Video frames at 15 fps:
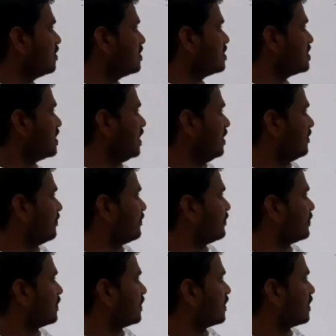see
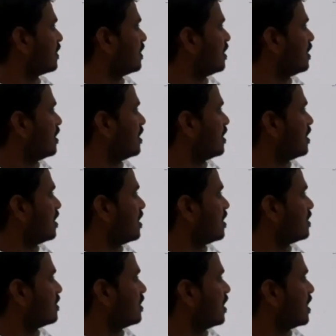
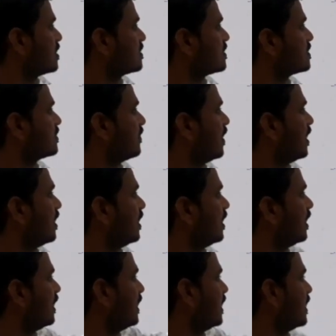3x
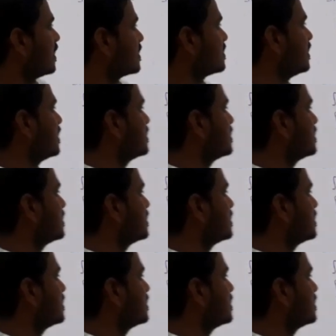square dx, that